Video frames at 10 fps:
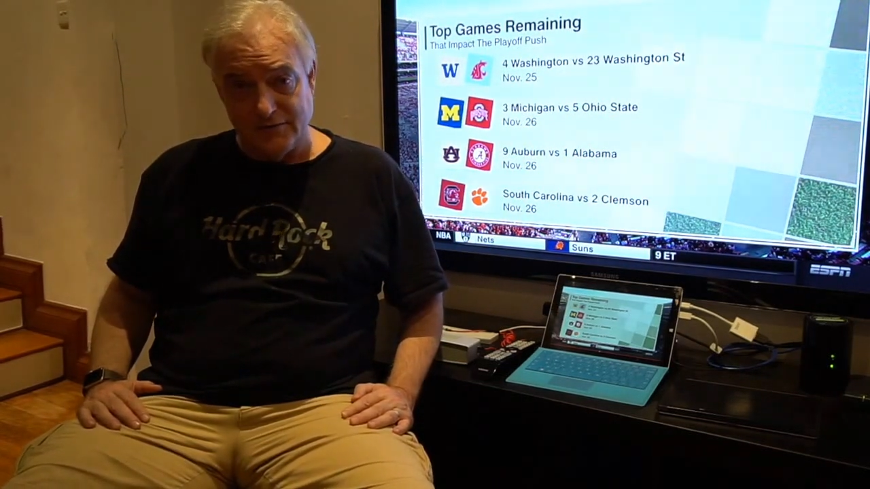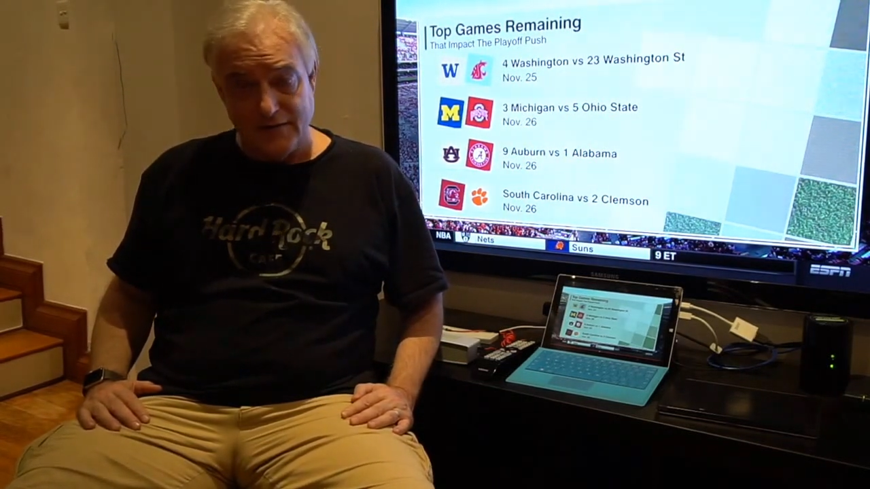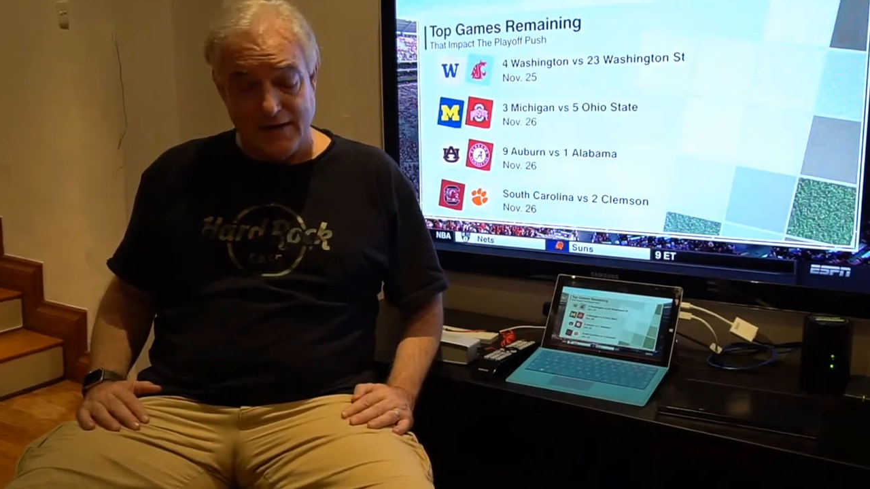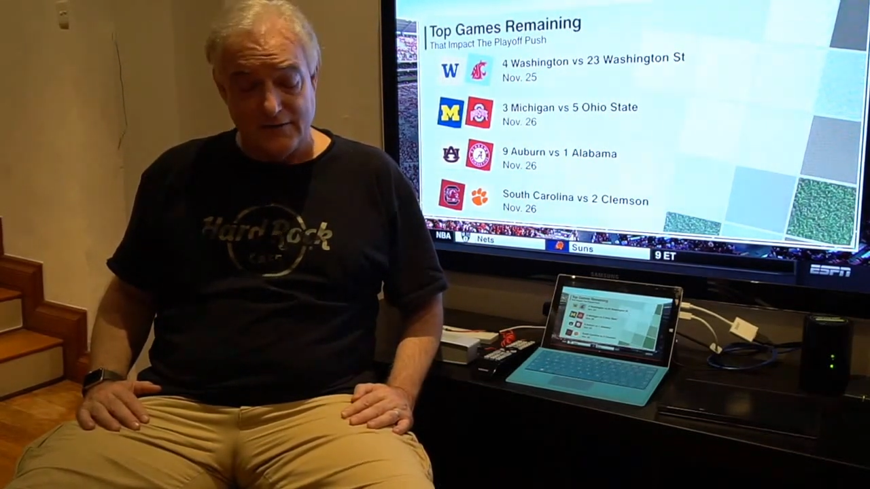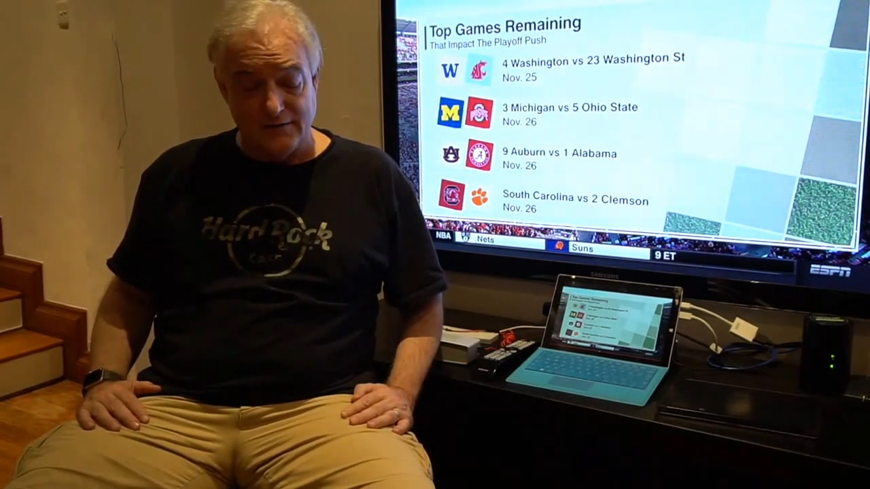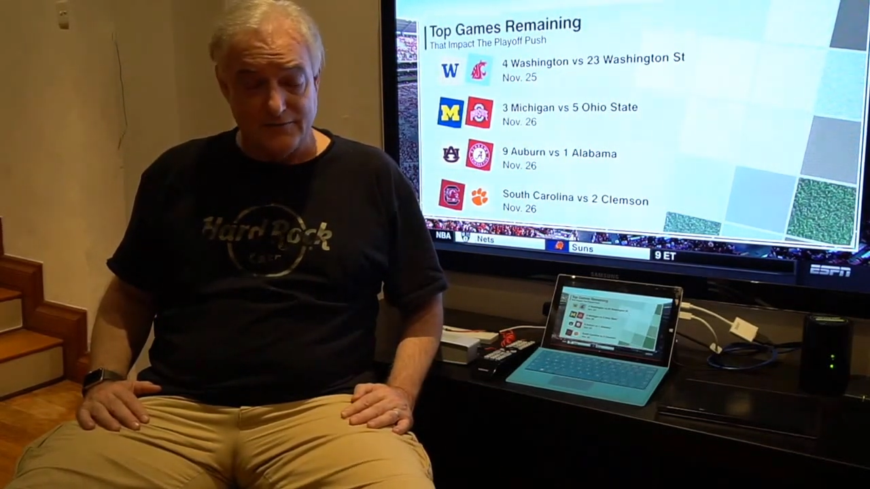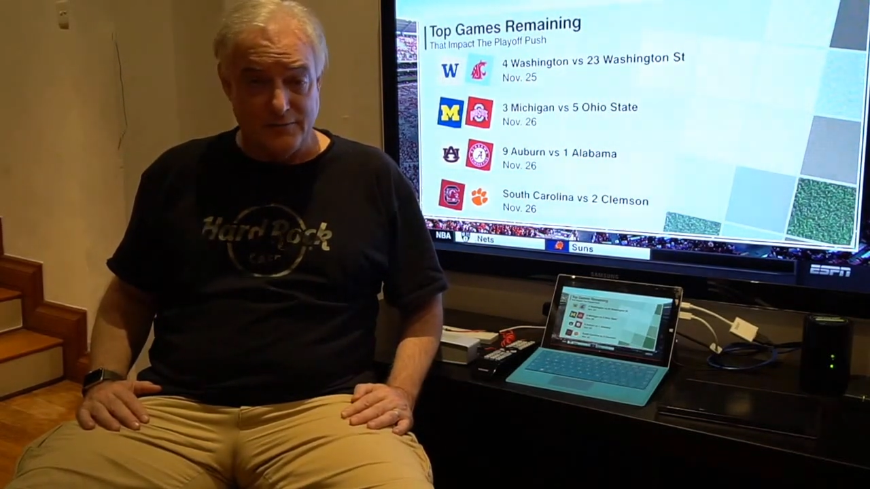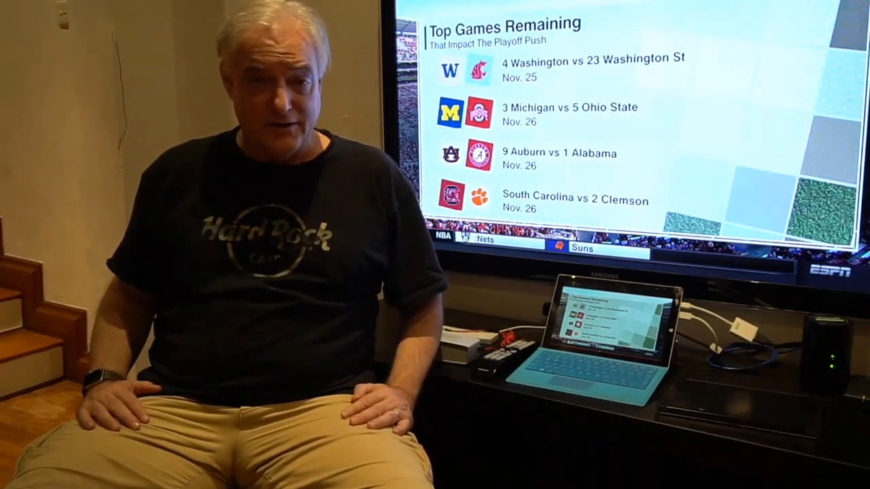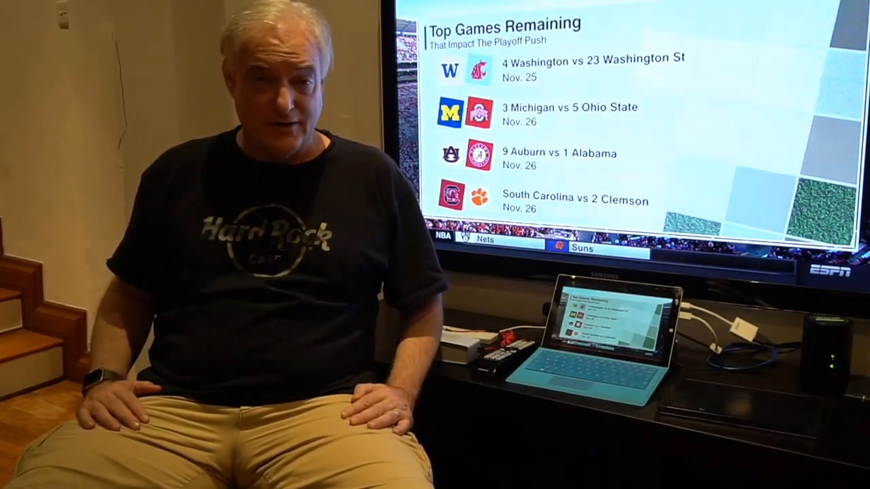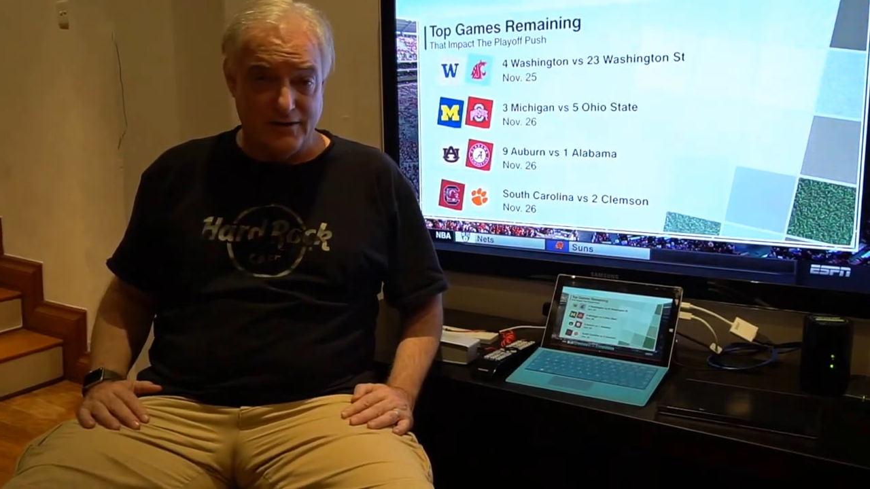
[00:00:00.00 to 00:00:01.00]
Tigers
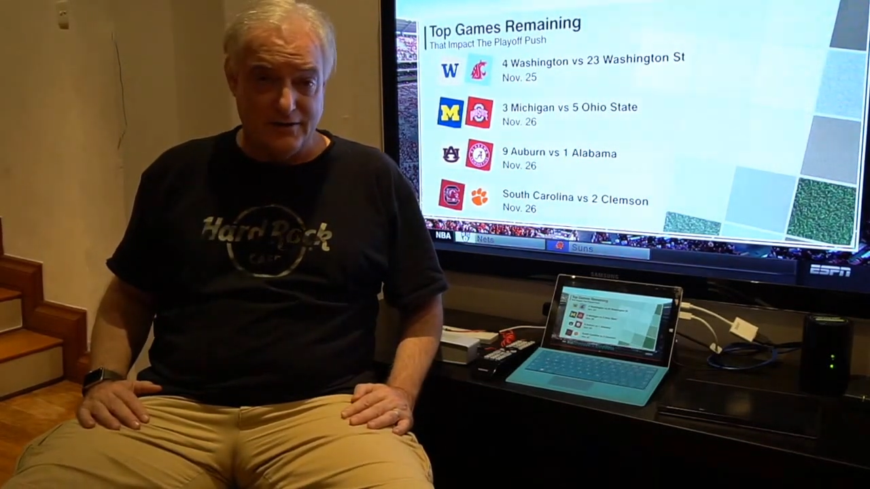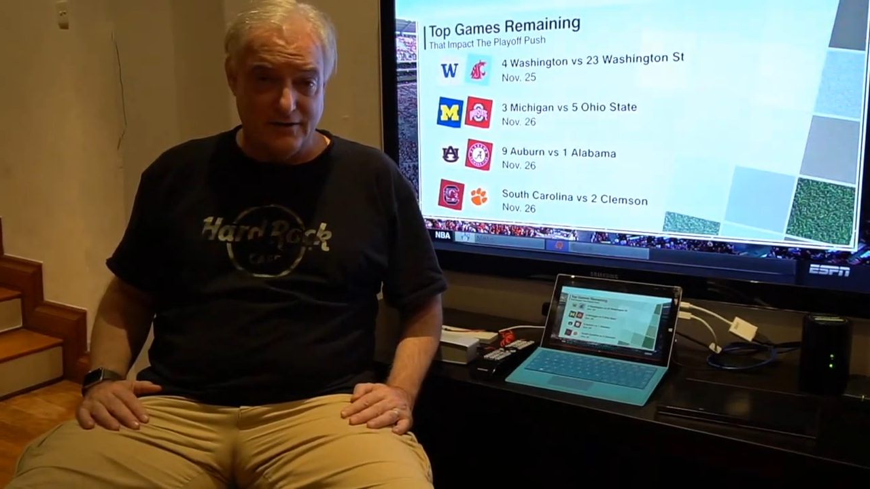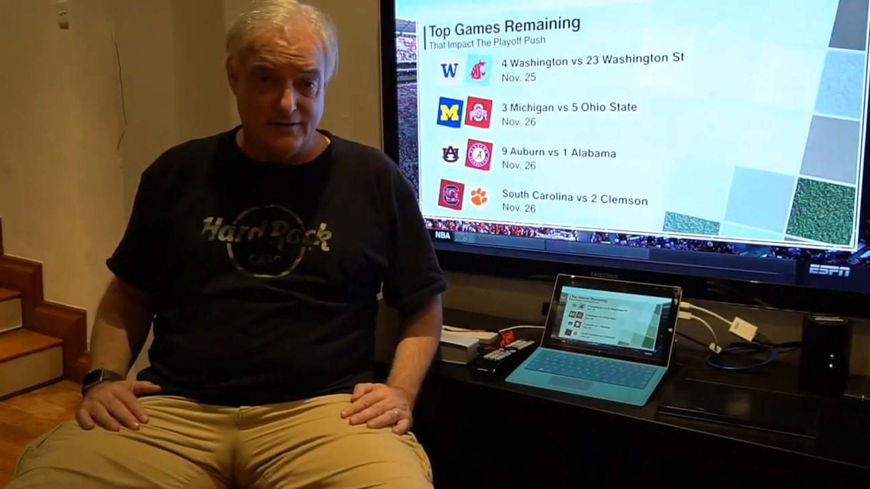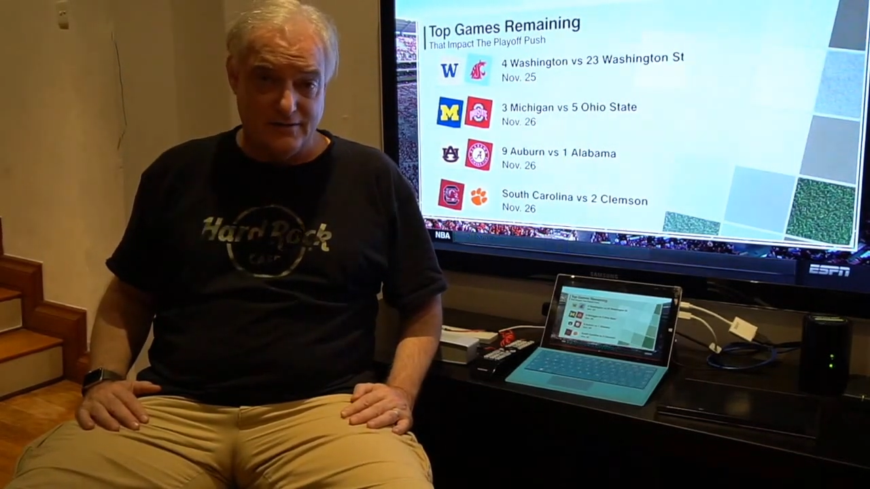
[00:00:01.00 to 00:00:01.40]
play